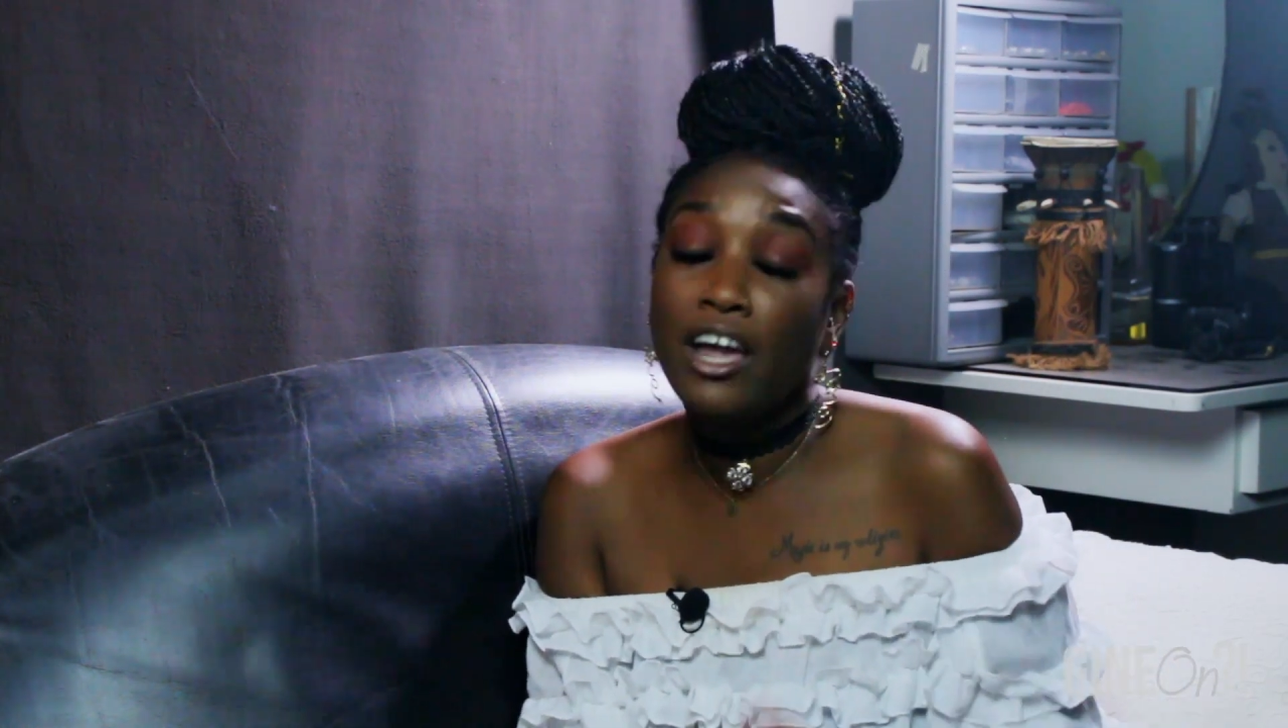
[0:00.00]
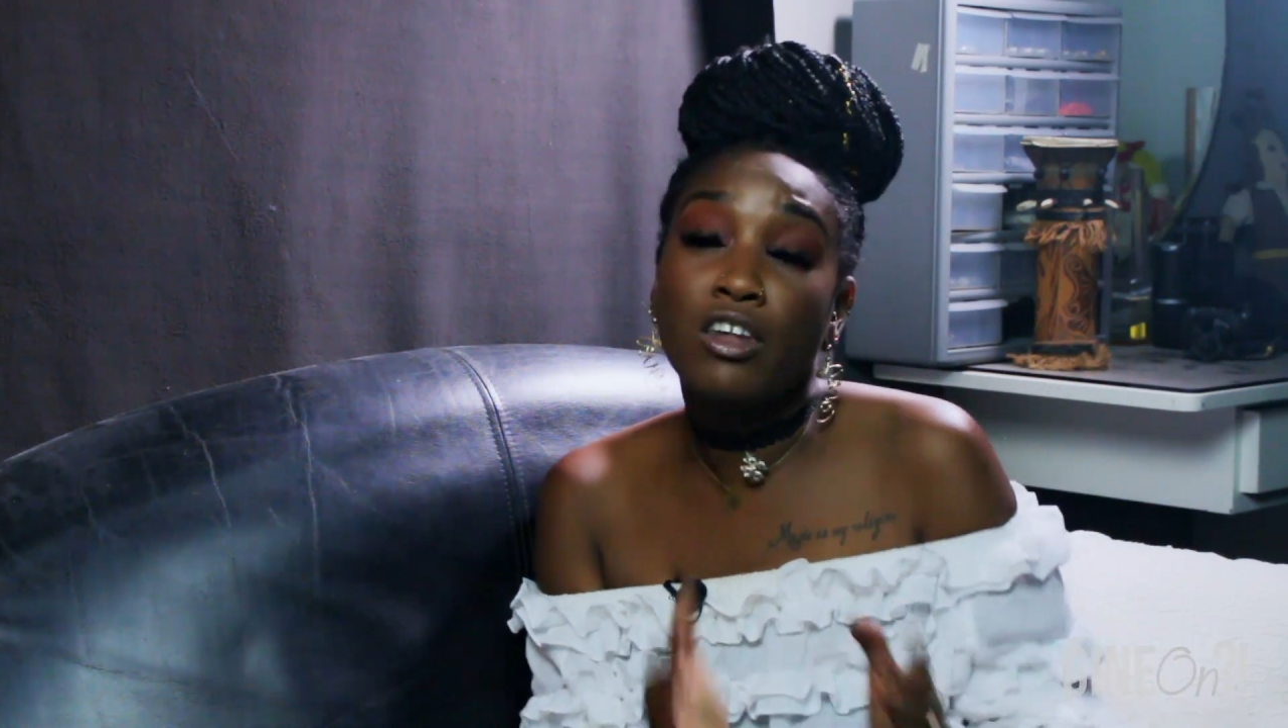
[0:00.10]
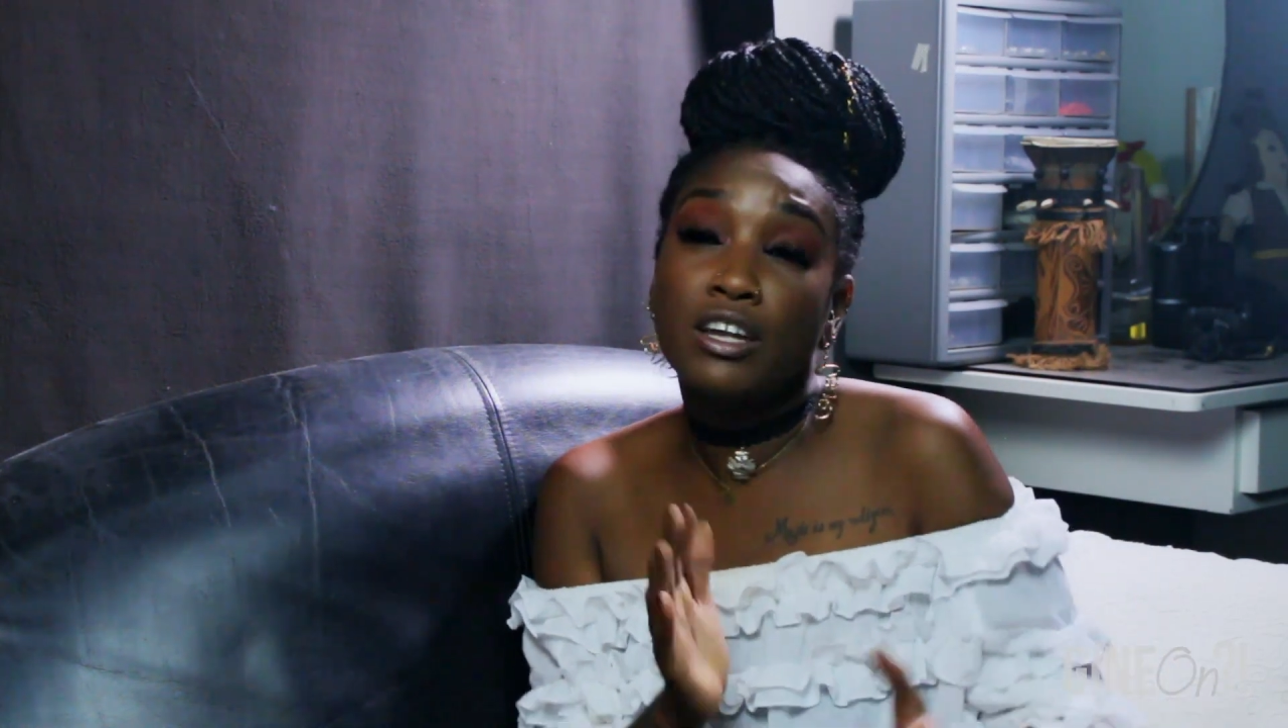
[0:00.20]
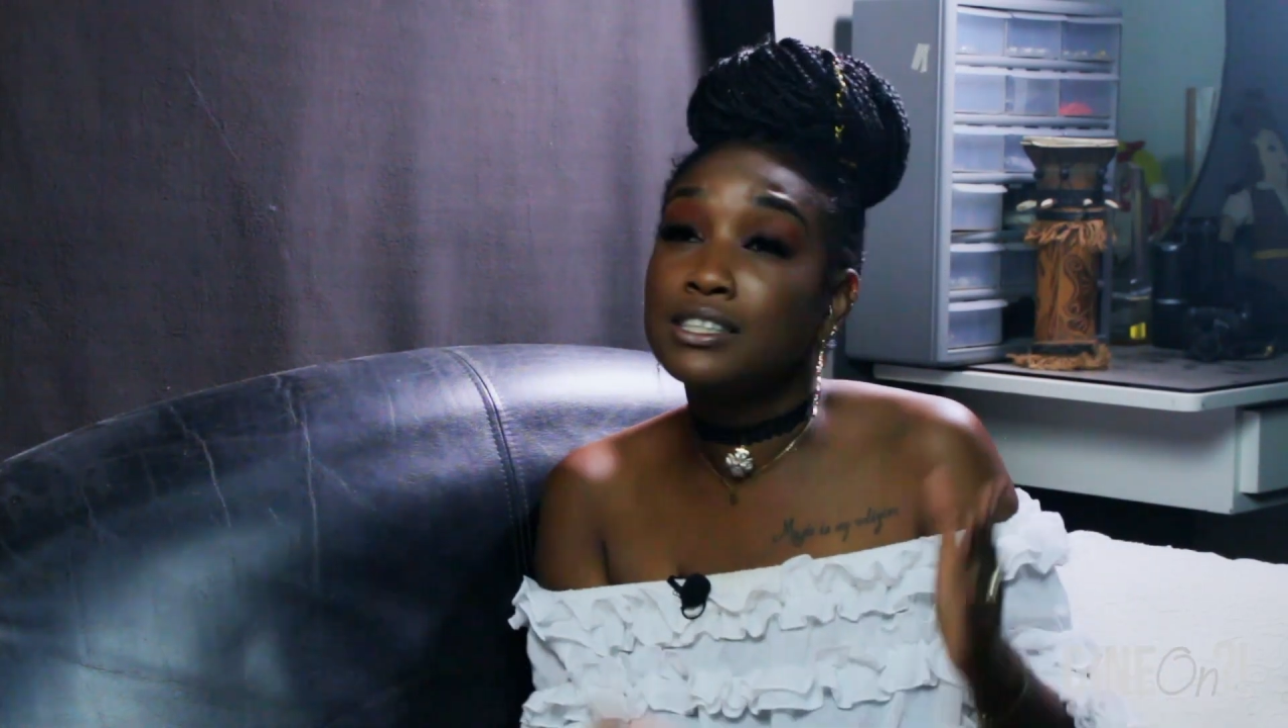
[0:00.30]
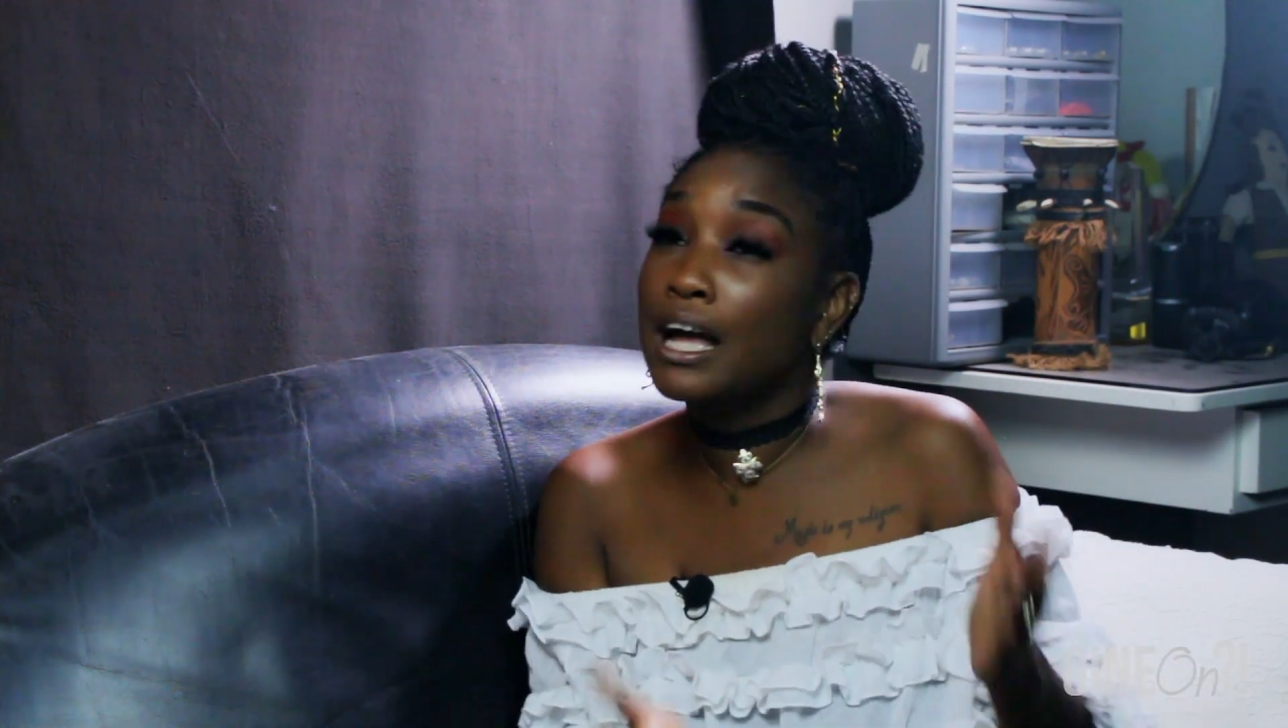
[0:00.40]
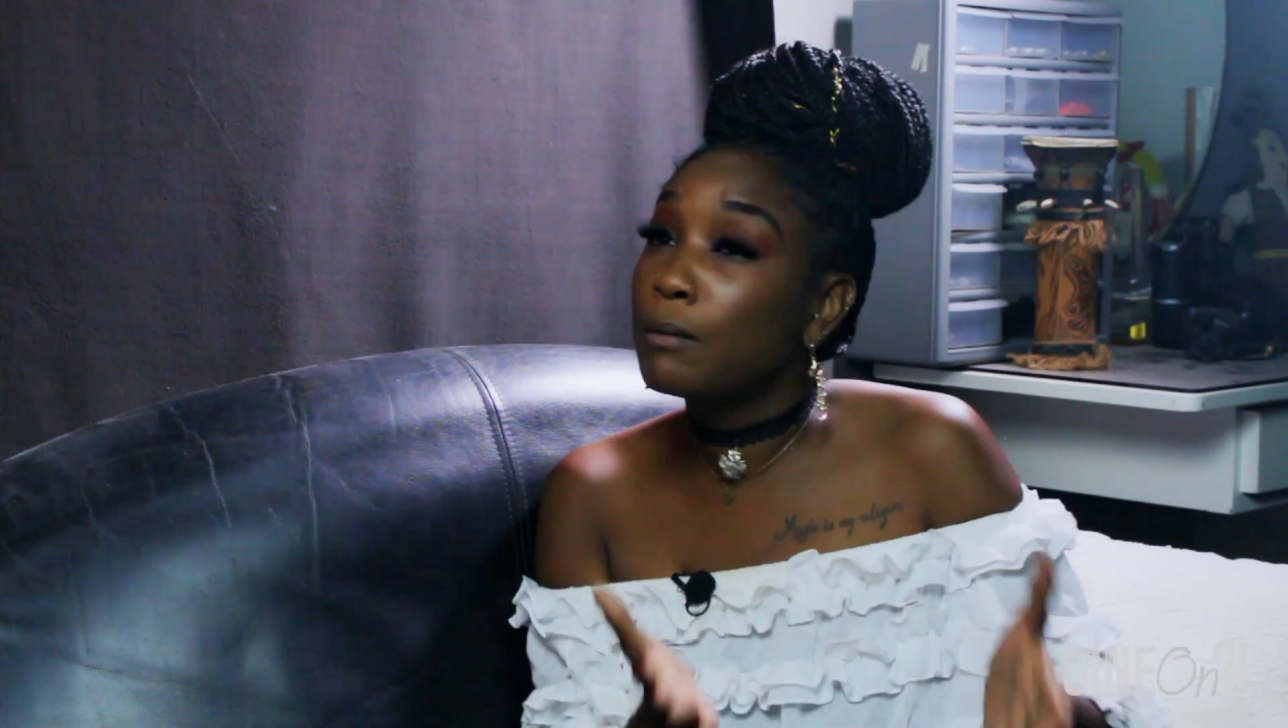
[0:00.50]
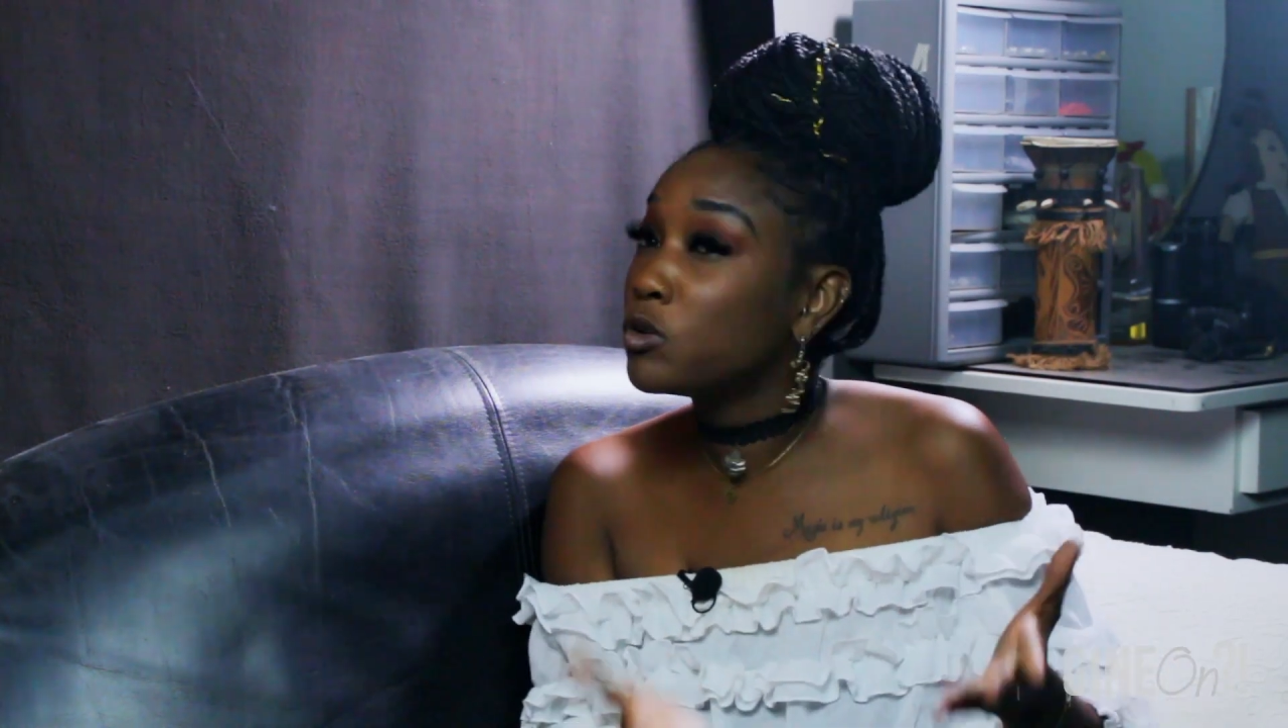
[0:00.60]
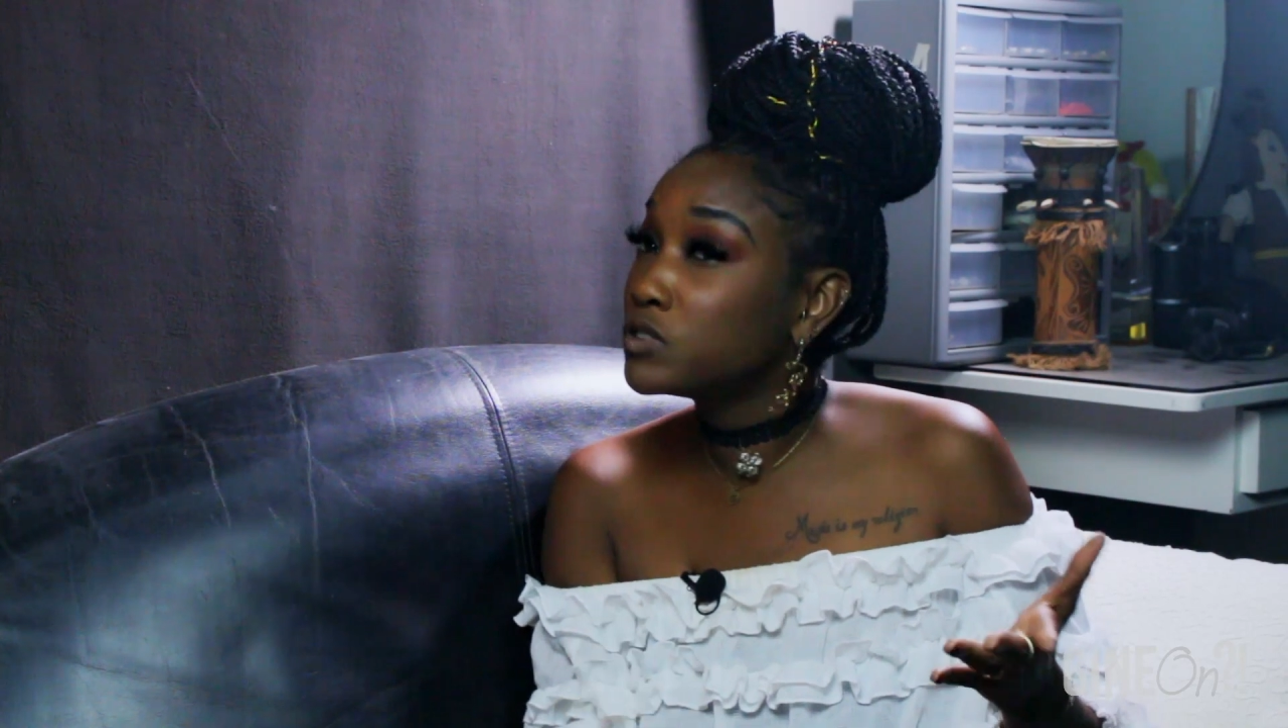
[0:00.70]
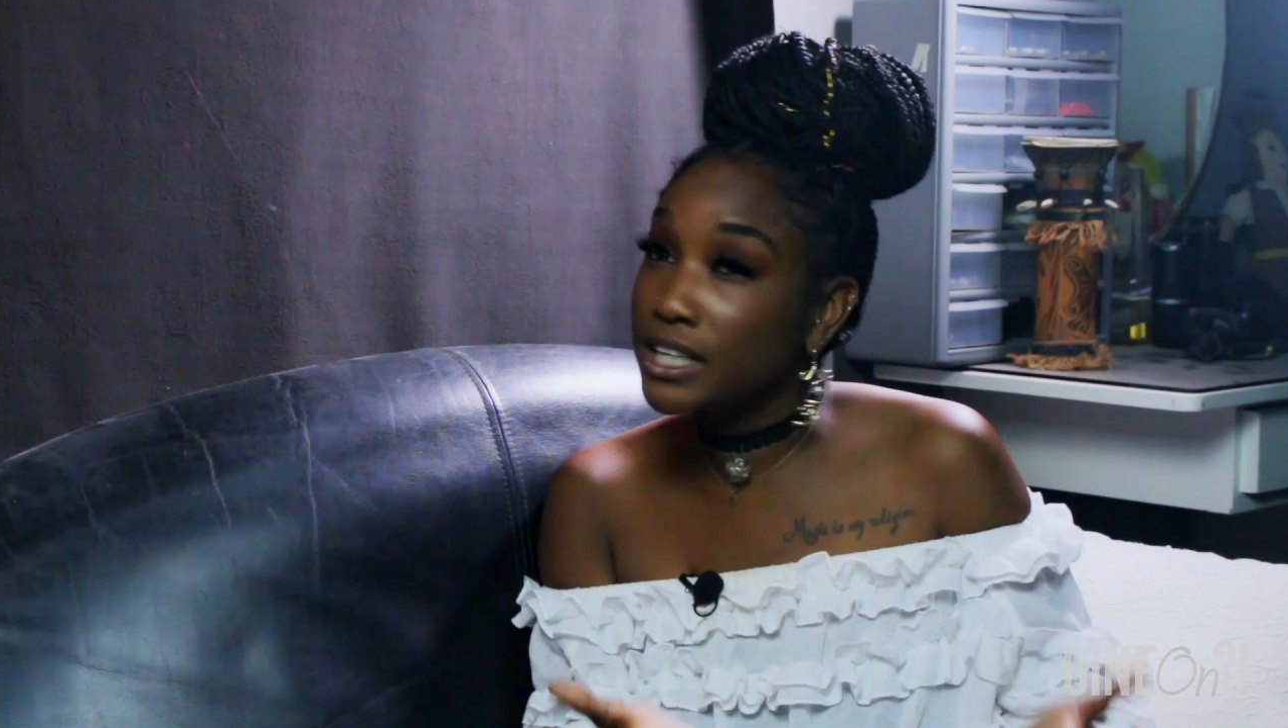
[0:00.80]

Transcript: understand both